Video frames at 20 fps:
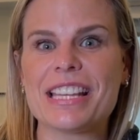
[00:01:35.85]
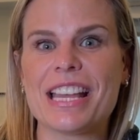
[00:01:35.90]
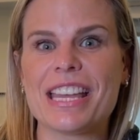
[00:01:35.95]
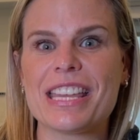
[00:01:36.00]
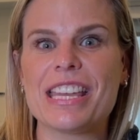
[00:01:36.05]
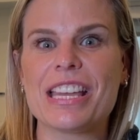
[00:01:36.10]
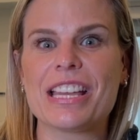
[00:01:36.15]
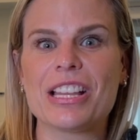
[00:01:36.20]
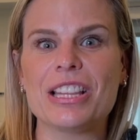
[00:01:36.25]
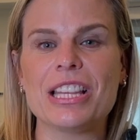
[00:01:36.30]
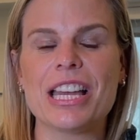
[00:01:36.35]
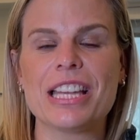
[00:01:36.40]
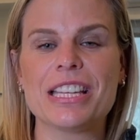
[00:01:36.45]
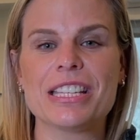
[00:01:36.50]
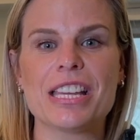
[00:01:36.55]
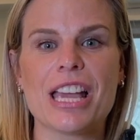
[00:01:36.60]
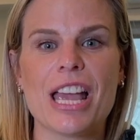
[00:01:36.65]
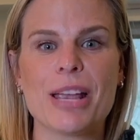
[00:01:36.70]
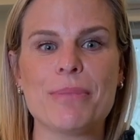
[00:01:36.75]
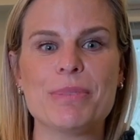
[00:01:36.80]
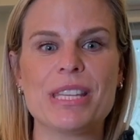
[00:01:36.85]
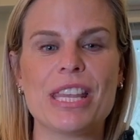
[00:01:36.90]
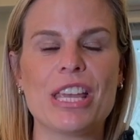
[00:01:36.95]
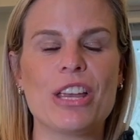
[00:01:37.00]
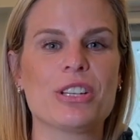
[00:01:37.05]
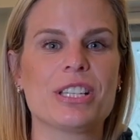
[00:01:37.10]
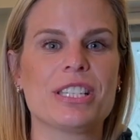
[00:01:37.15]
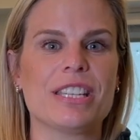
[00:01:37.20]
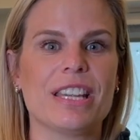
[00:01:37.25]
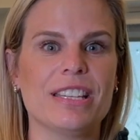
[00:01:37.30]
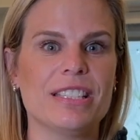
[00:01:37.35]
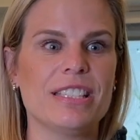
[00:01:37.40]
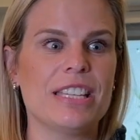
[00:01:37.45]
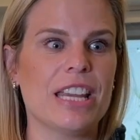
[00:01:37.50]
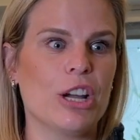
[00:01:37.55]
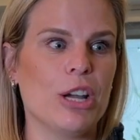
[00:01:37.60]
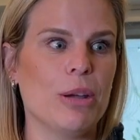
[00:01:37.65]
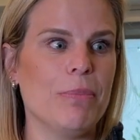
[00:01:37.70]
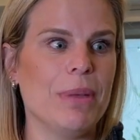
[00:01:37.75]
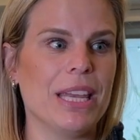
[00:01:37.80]
I think a lot of times they are
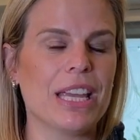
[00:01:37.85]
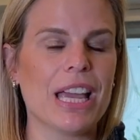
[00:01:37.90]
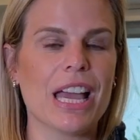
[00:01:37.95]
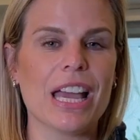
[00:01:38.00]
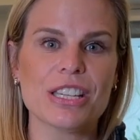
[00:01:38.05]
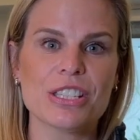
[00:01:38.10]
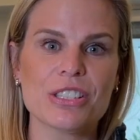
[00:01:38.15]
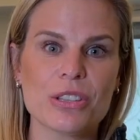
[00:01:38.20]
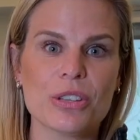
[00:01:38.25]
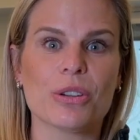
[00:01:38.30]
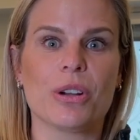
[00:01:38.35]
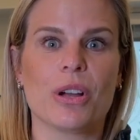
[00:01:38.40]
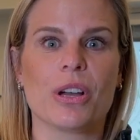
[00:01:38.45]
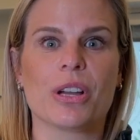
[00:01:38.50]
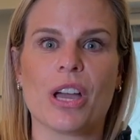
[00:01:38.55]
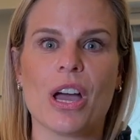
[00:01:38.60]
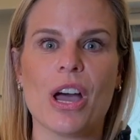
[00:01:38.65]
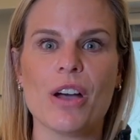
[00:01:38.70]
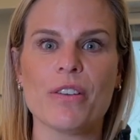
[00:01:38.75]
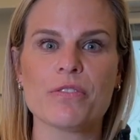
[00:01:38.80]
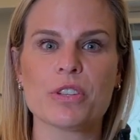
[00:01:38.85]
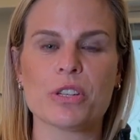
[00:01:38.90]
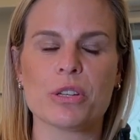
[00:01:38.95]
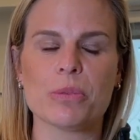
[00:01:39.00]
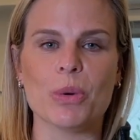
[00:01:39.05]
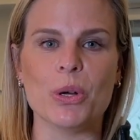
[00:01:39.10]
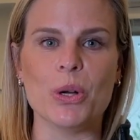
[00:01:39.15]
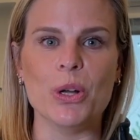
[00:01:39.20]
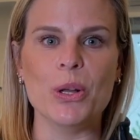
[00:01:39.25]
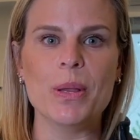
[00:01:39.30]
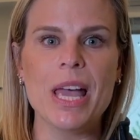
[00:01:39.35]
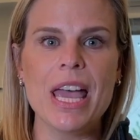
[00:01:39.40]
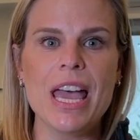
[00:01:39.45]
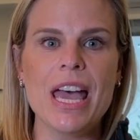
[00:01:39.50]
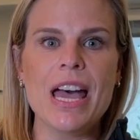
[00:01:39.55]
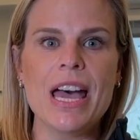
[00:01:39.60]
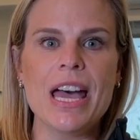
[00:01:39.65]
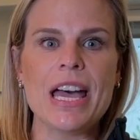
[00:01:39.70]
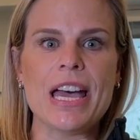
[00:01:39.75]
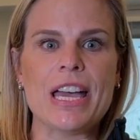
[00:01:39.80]
sedentary because they're uncomfortable,
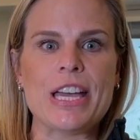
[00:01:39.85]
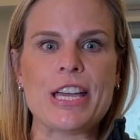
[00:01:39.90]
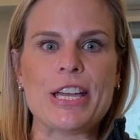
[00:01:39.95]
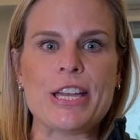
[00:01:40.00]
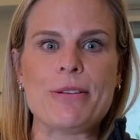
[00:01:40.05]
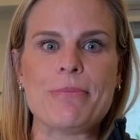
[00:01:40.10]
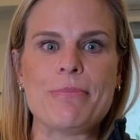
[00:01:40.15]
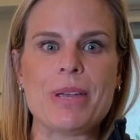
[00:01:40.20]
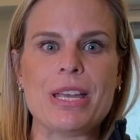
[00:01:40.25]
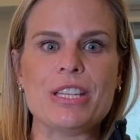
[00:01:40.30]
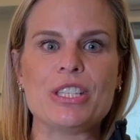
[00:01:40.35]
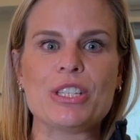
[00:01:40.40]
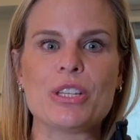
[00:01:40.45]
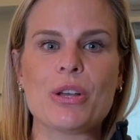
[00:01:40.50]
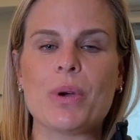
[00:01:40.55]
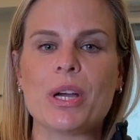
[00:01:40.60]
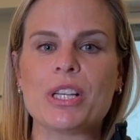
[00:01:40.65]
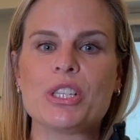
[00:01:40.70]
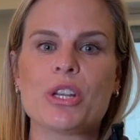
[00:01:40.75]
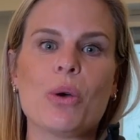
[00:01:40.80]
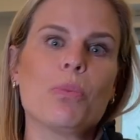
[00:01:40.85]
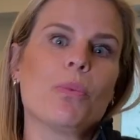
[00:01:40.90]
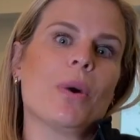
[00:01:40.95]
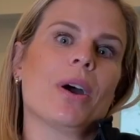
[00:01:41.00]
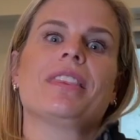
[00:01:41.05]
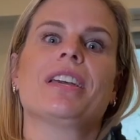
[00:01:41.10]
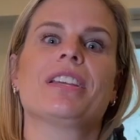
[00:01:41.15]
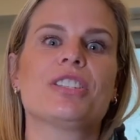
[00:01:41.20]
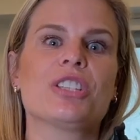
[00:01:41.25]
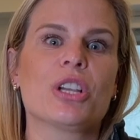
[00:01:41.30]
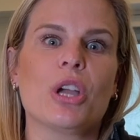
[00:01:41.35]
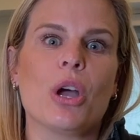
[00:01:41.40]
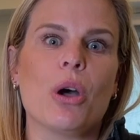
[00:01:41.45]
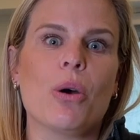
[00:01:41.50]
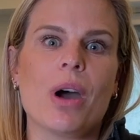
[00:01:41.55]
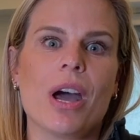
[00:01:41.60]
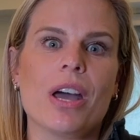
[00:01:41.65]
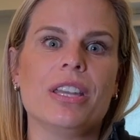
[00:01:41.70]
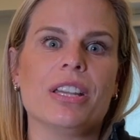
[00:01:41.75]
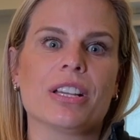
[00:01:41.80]
and so I don't want that to
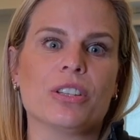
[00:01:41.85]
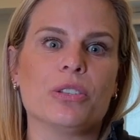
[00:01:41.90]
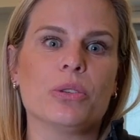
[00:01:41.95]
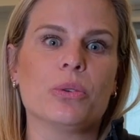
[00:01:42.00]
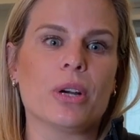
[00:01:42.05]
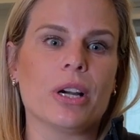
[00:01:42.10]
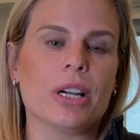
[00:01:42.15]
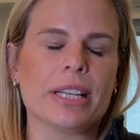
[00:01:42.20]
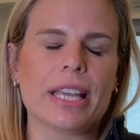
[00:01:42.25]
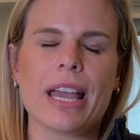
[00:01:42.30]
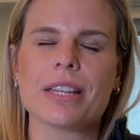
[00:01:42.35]
go unignored.